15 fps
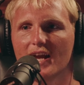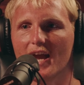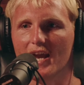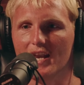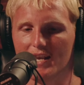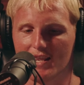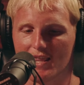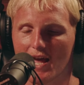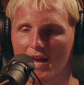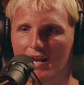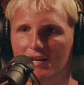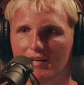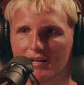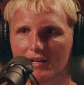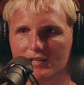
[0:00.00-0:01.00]
And
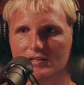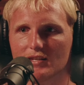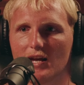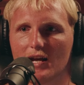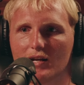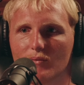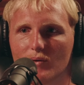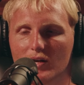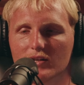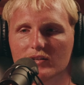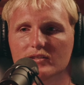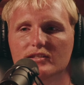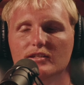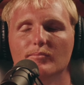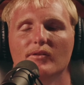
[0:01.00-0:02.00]
then it's like, we're going
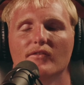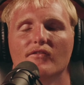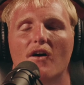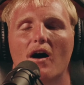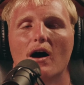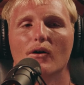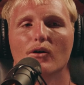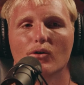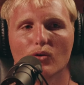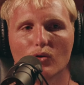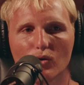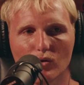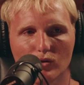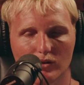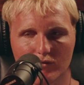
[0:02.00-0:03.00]
to simplify
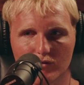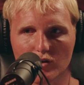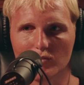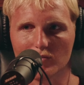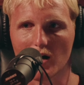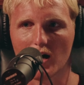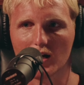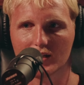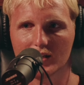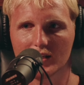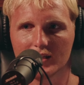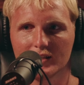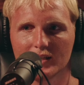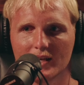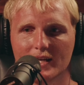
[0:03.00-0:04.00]
all of your
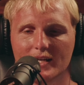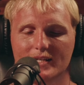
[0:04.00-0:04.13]
marketing